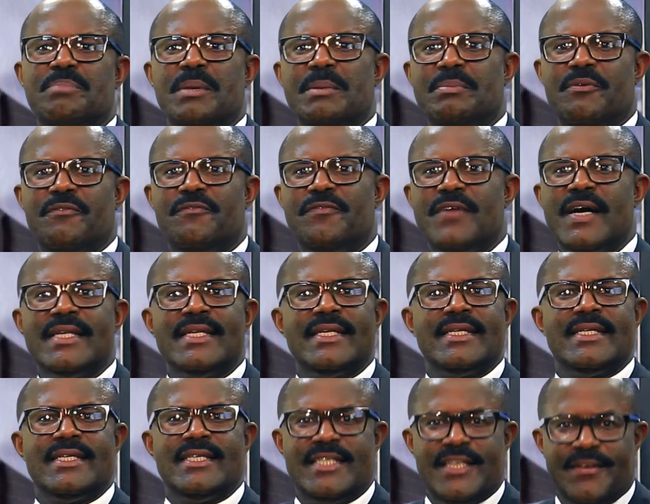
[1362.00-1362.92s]
people find
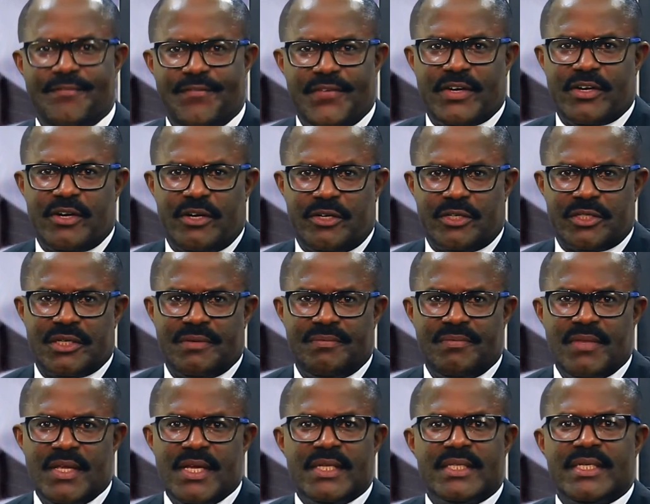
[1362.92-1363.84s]
it difficult
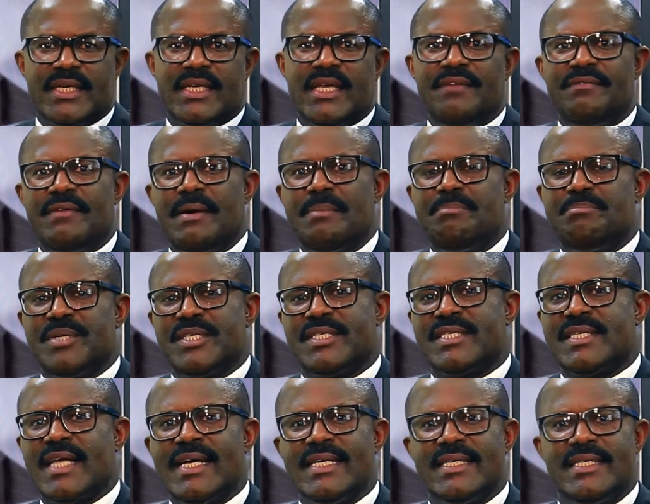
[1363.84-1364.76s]
to give a
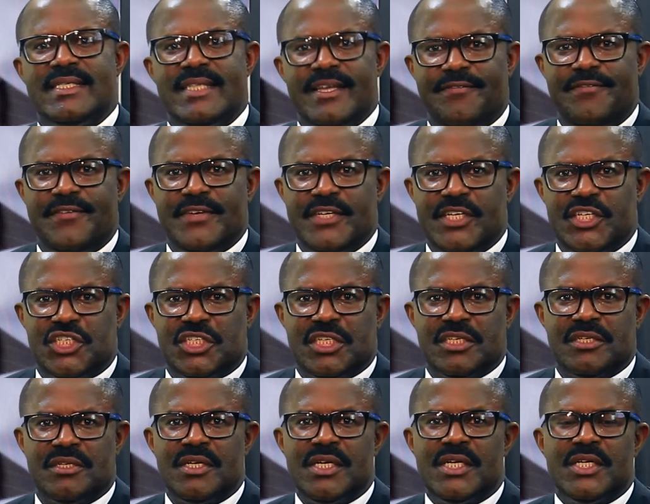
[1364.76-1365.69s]
precise
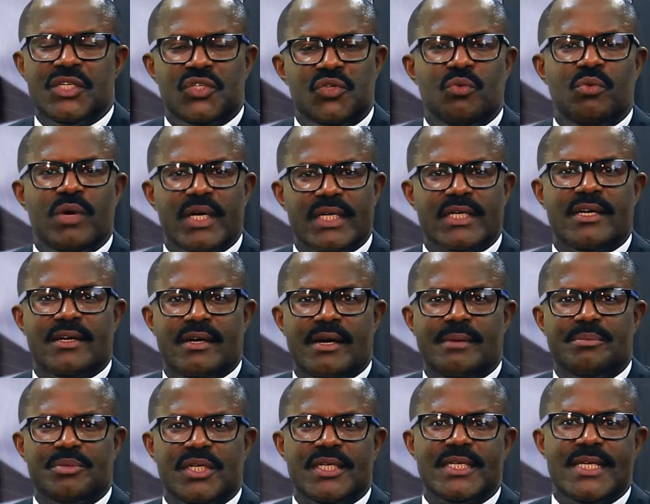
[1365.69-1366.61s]
definition to what
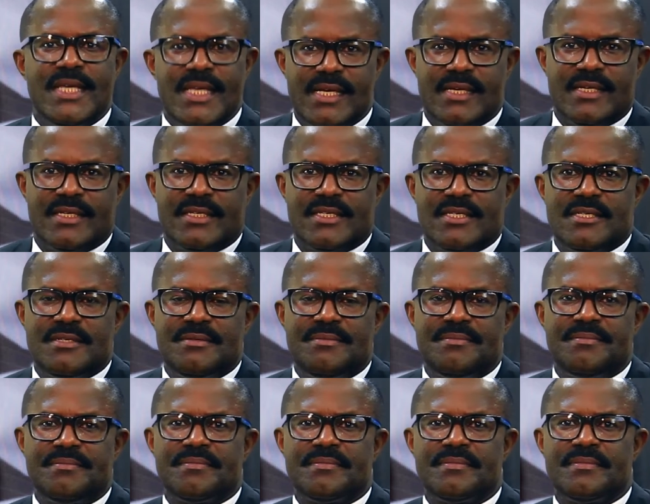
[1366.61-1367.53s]
corruption is.
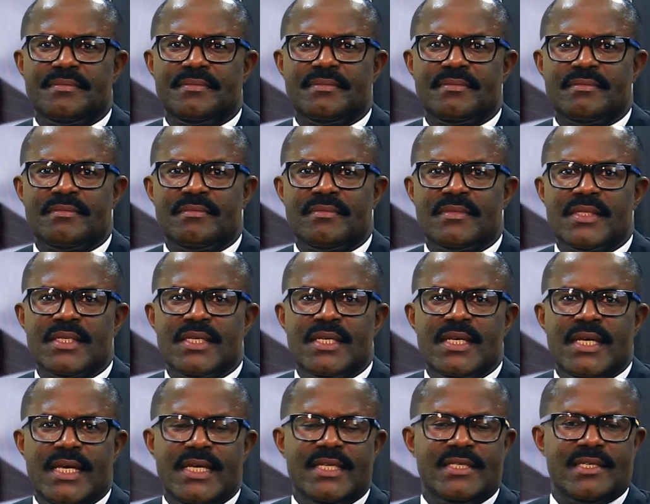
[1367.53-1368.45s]

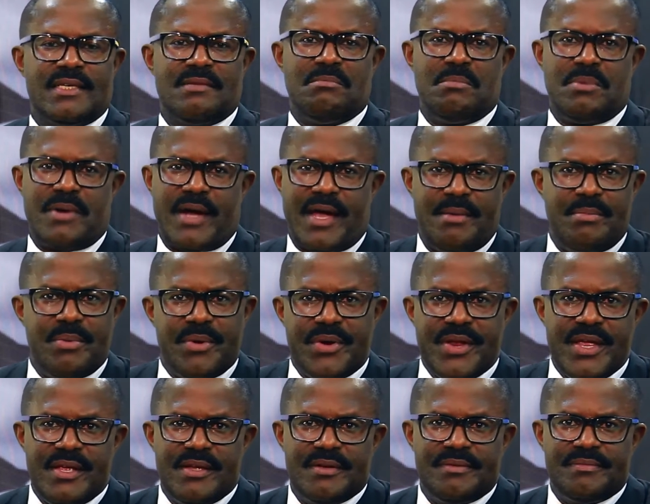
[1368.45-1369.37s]
Is it
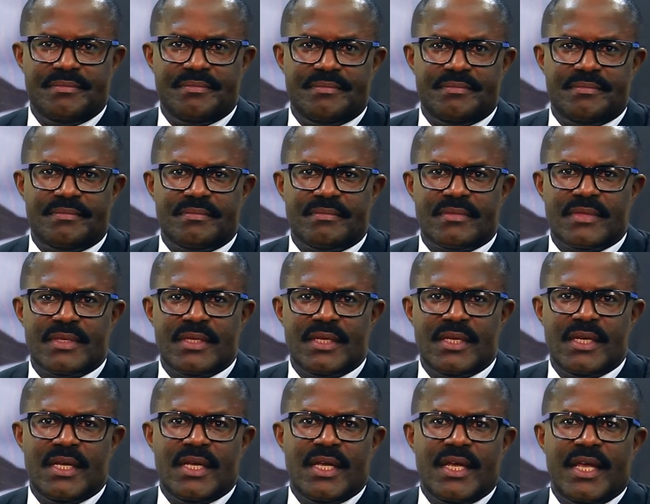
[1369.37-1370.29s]
bribery?
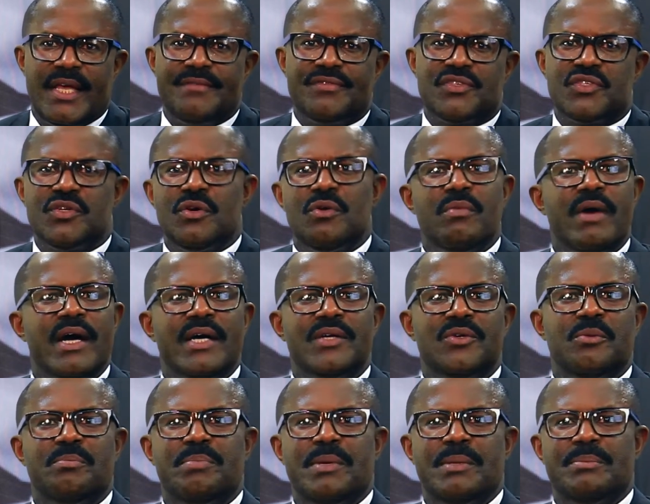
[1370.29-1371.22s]
If so, why
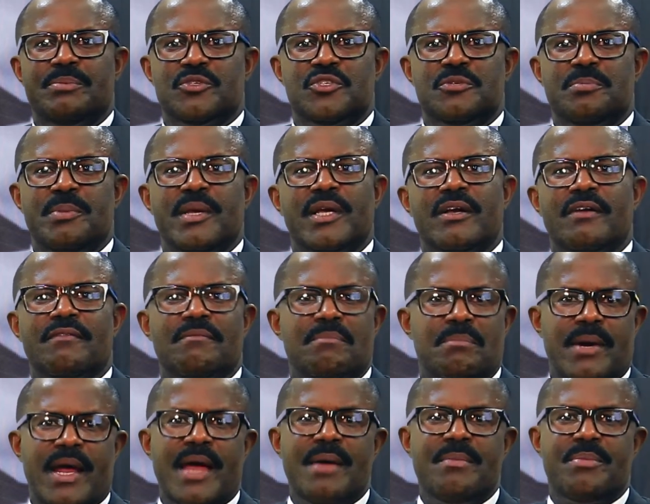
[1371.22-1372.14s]
do people speak of
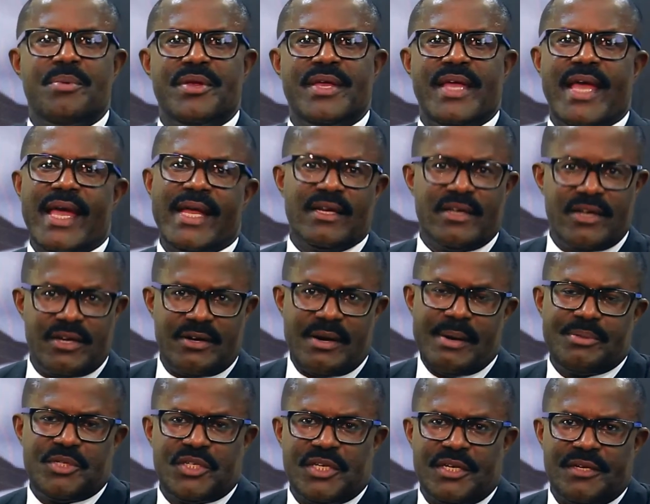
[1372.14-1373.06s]
bribery and
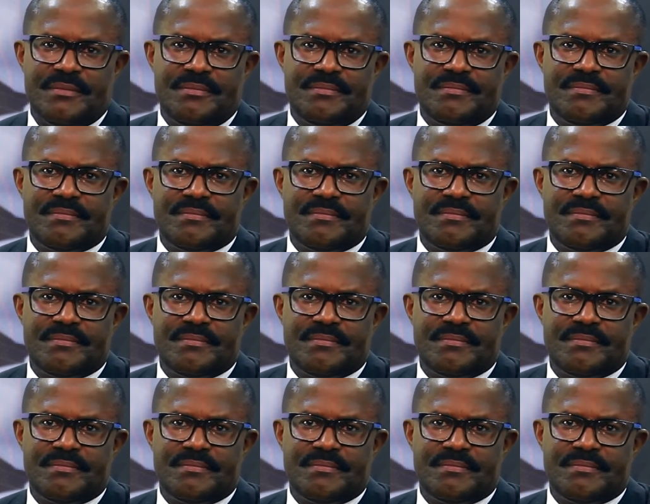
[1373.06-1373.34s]
corruption?